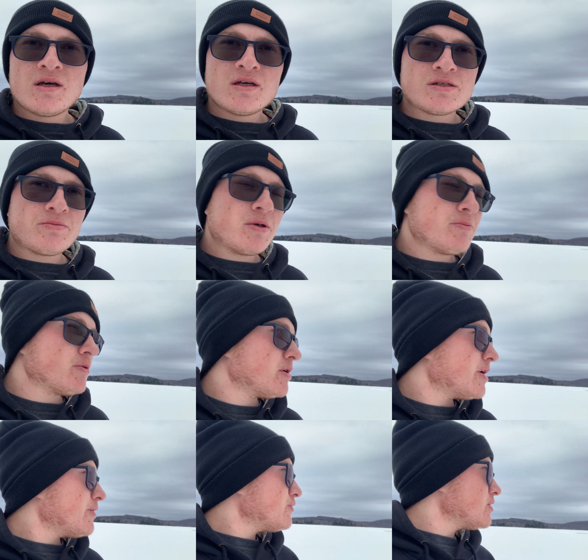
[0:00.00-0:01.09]
so people are
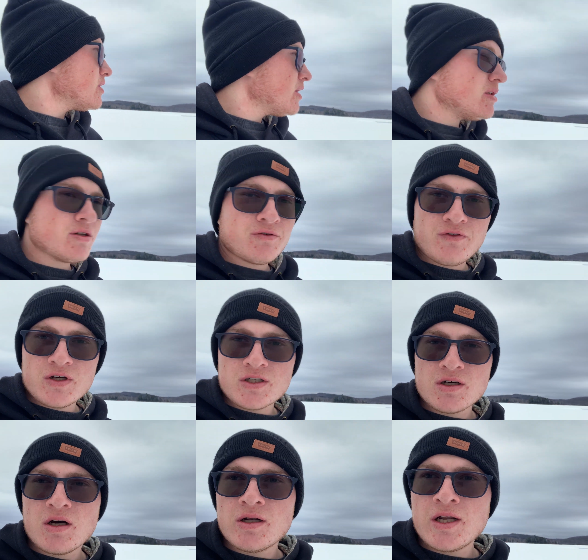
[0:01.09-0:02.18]
definitely getting their fish
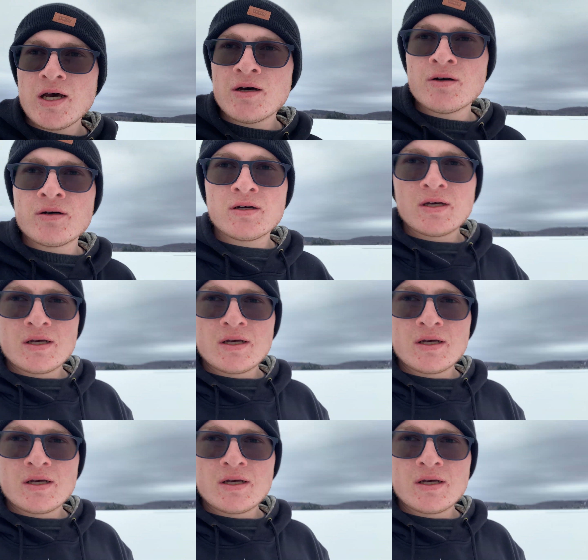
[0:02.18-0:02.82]
on now.